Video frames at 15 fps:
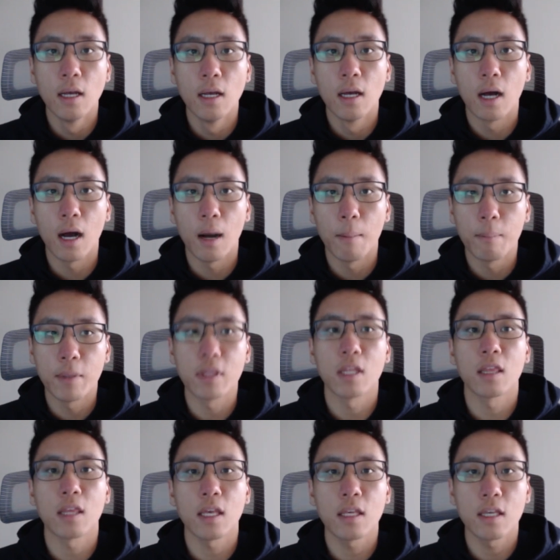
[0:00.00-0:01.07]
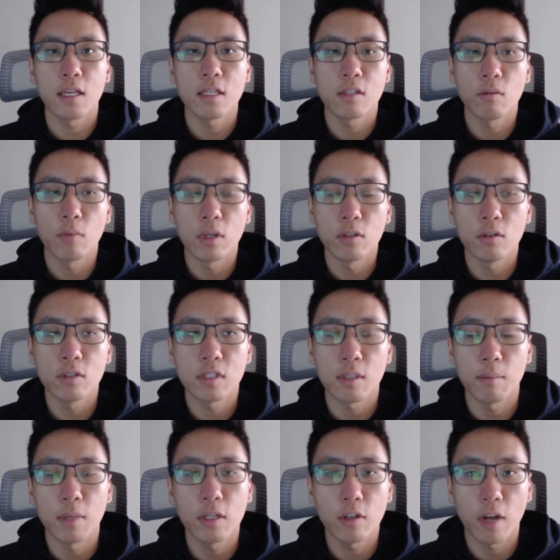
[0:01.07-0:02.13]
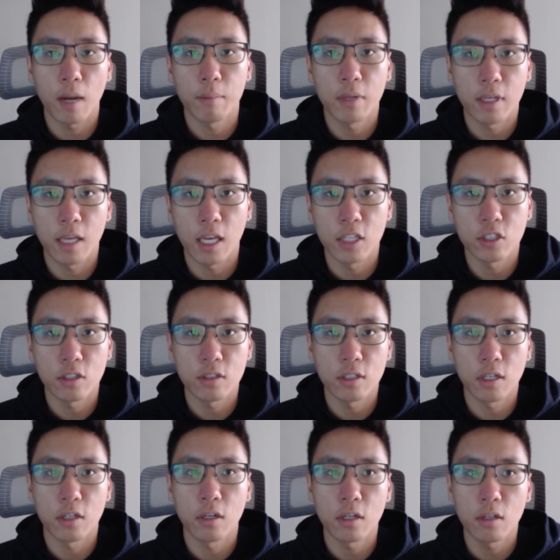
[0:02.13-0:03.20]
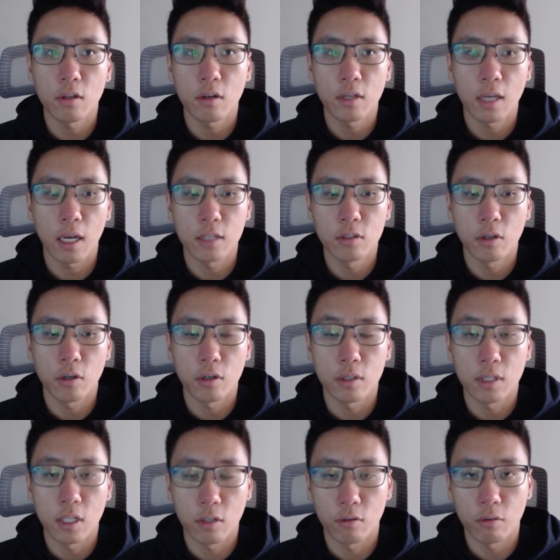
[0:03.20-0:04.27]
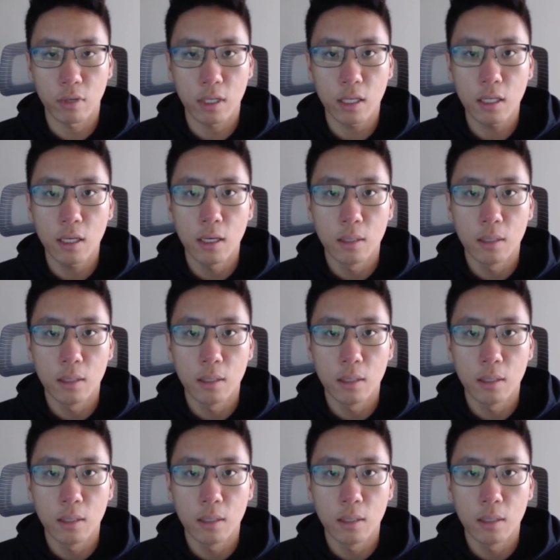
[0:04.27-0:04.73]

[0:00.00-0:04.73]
Um, but the thing is, when you submit your application, they're going to look at your degree